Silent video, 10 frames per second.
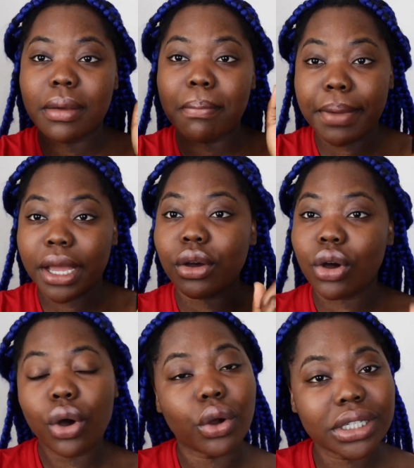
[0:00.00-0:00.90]
bell
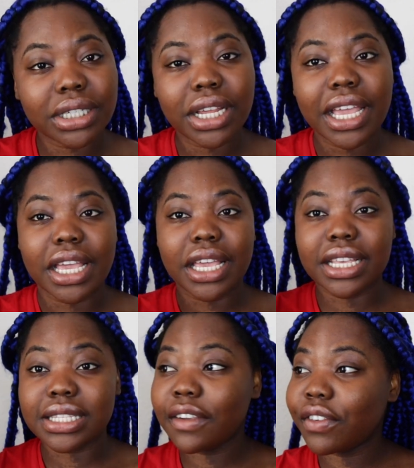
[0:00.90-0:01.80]
on,
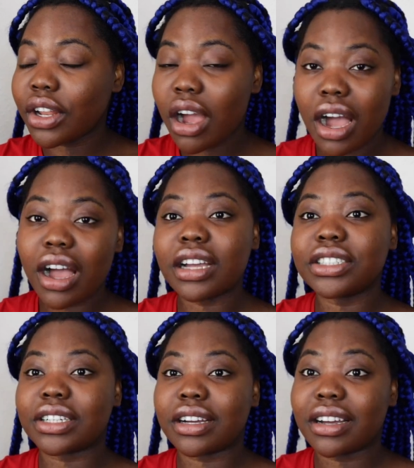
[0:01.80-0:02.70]
it's even
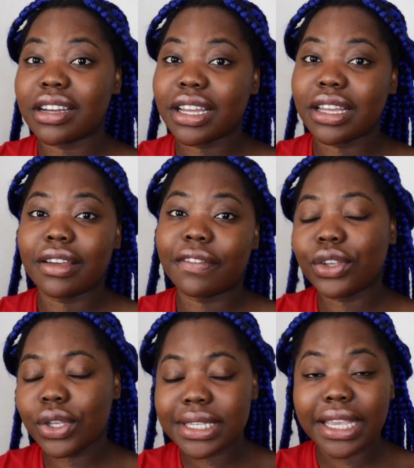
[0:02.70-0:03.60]
harder for
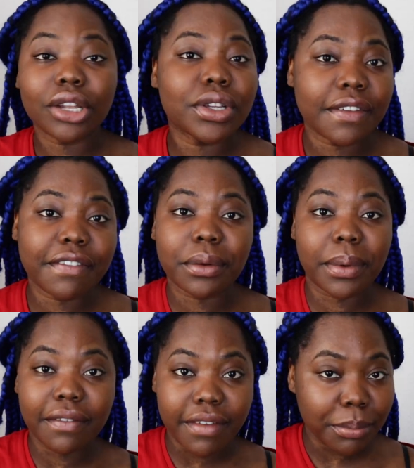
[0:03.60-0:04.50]
you to get notified
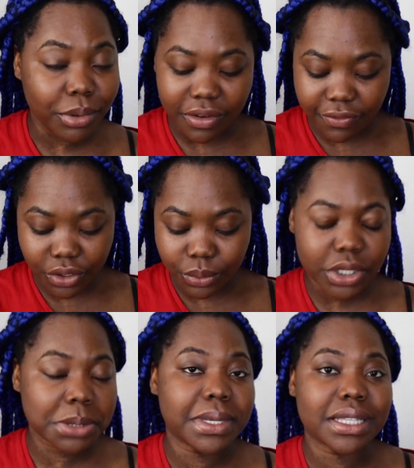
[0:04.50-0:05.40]
whenever I upload a video,
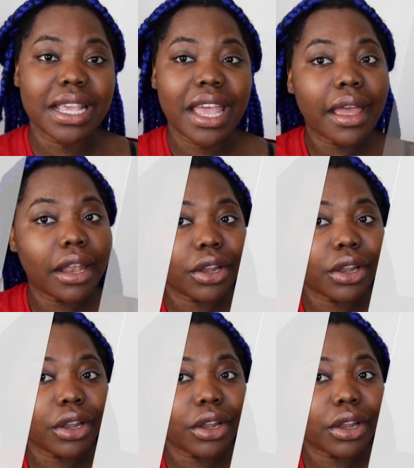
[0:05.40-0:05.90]
which means a